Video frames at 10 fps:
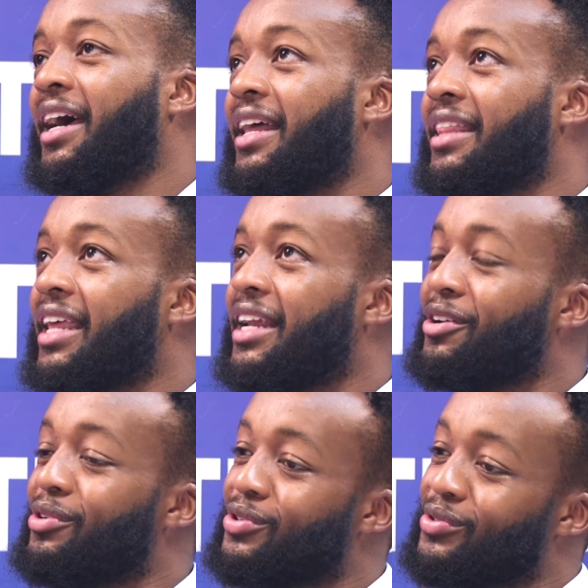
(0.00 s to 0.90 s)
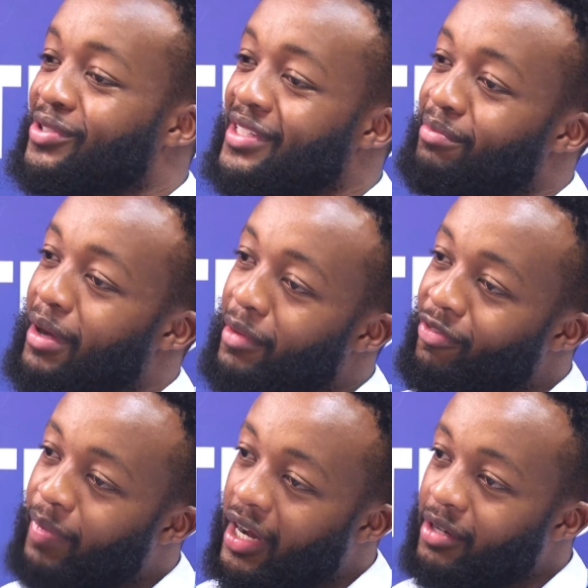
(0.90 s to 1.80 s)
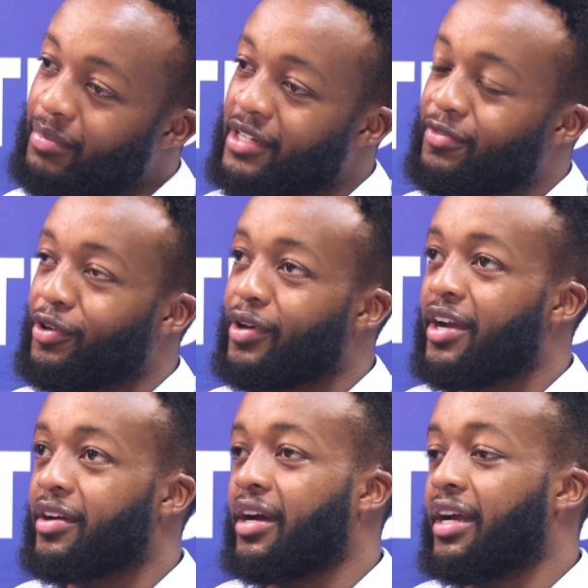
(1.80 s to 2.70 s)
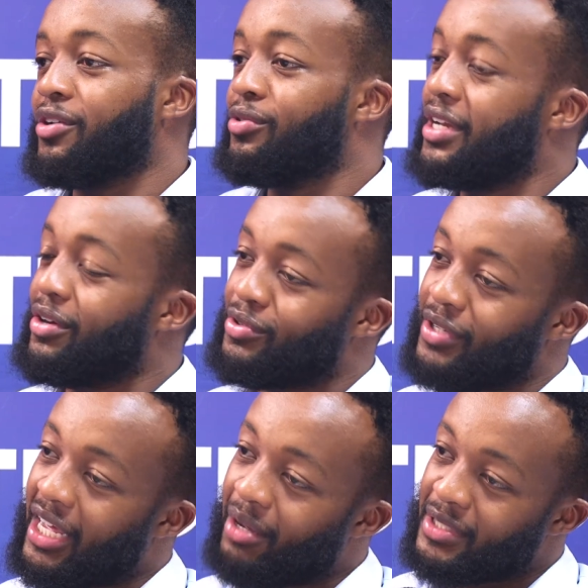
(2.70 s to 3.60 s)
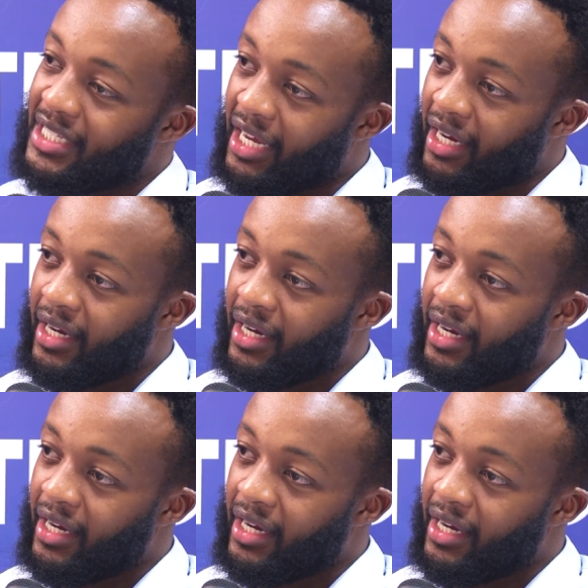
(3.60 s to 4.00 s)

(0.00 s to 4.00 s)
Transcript: and then you go to also the member of parliament for your area, and you go down to the MCA.